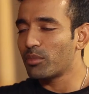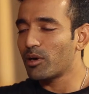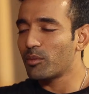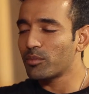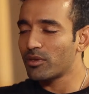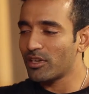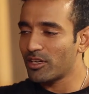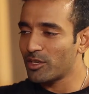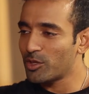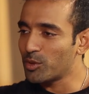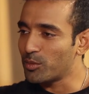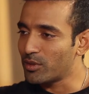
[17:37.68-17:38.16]
I
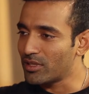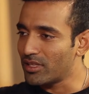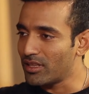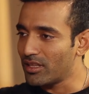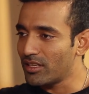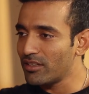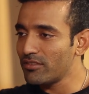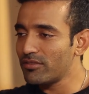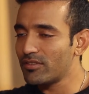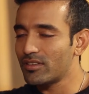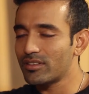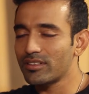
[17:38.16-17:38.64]
bumped into him in
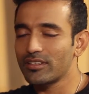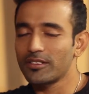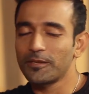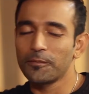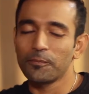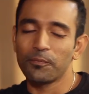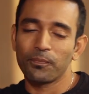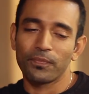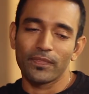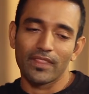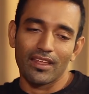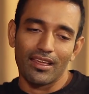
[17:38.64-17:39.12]
the lift.
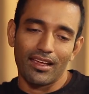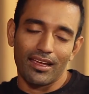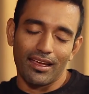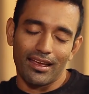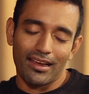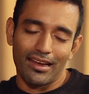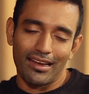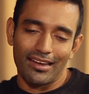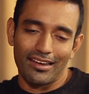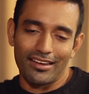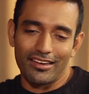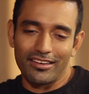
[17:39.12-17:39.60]

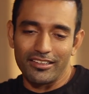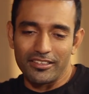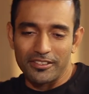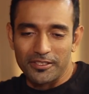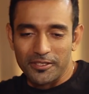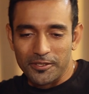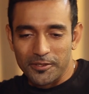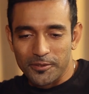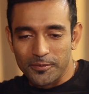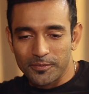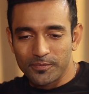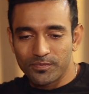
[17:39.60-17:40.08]
And
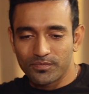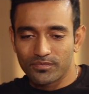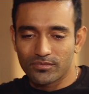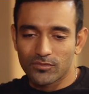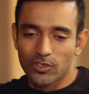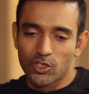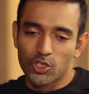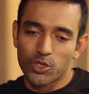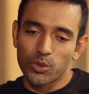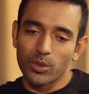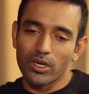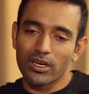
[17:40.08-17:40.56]
um,
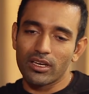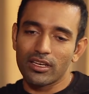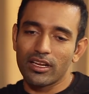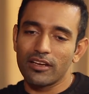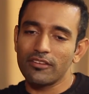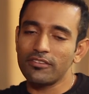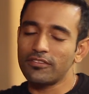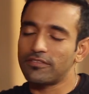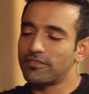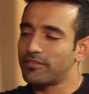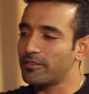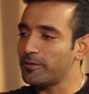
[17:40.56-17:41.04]
sure
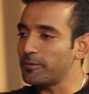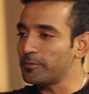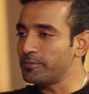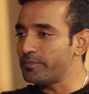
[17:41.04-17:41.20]
enough,